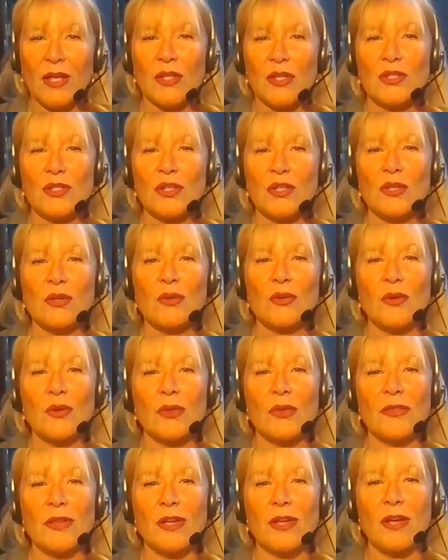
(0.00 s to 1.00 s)
to
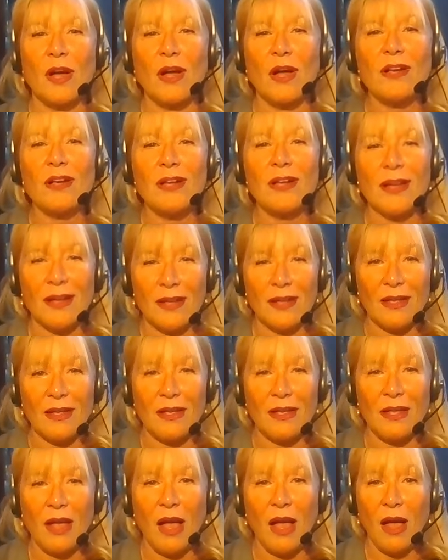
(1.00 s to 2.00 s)
the Ganga
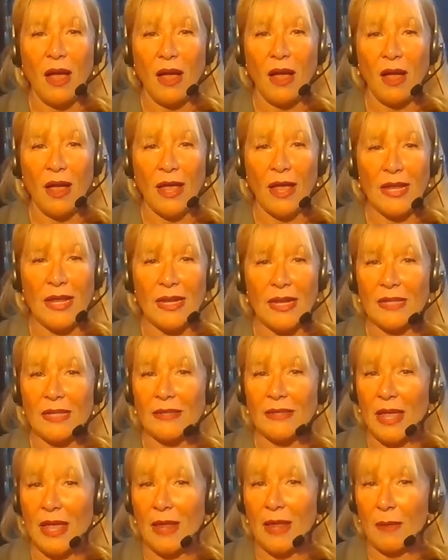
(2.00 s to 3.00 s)
high in
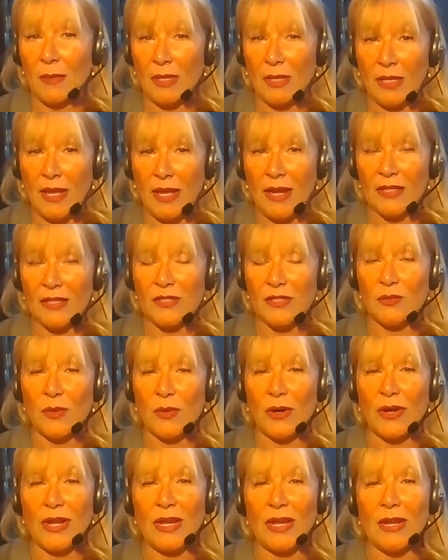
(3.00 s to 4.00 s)
the Himalayas,
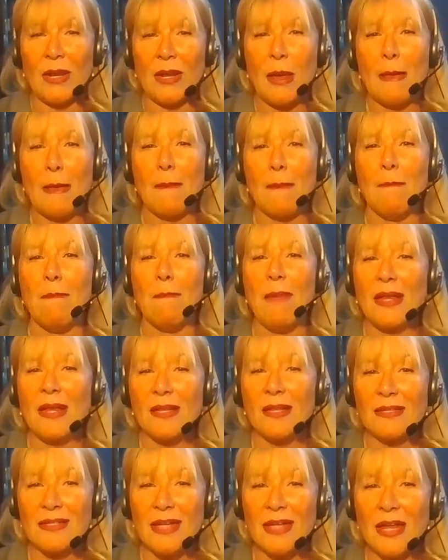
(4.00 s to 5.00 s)
where he
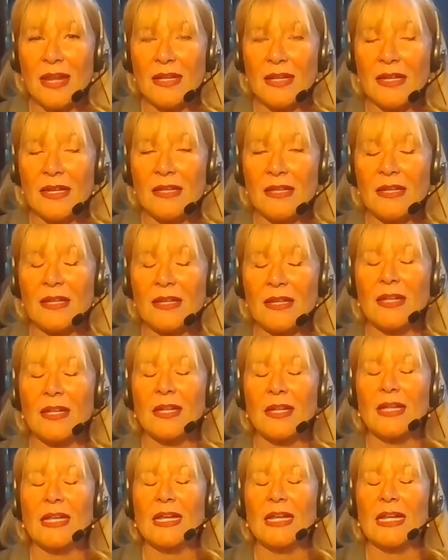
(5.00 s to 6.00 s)
meditated
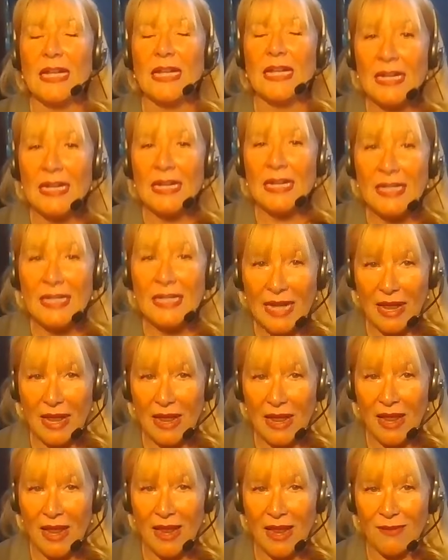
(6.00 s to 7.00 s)
in a
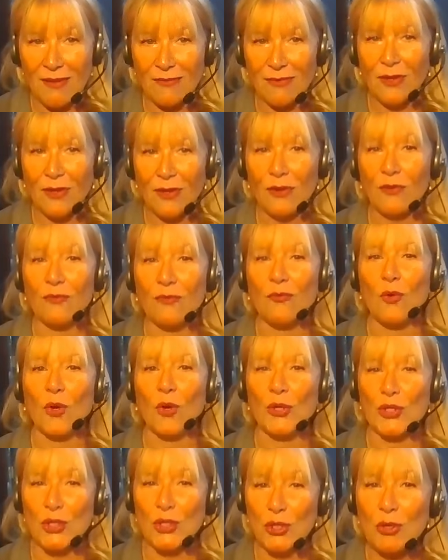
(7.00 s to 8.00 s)
cave
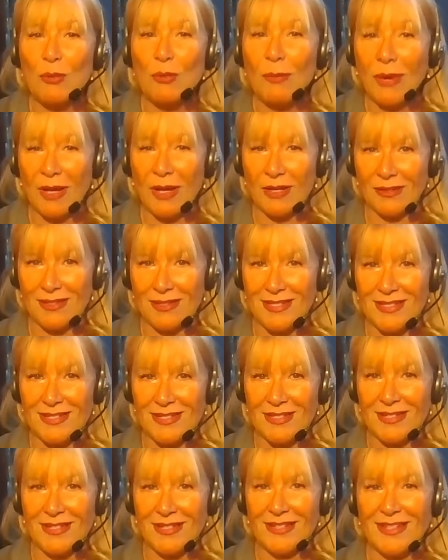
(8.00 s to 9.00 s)
for 2
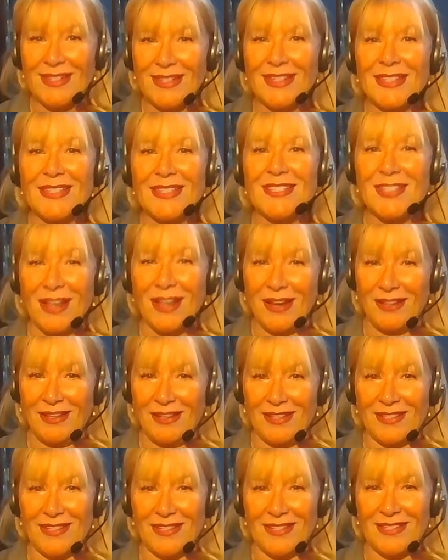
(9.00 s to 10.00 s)
months in
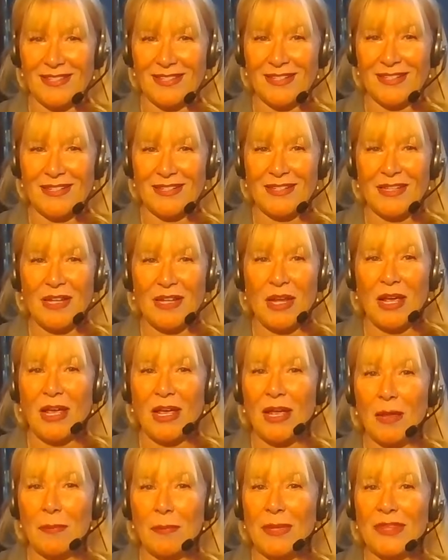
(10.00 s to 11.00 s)
silence.
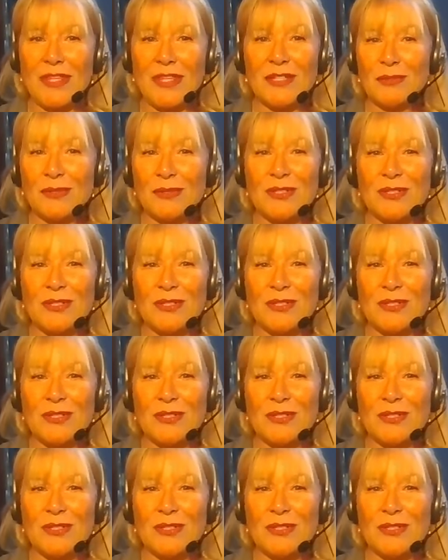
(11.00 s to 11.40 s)
But this was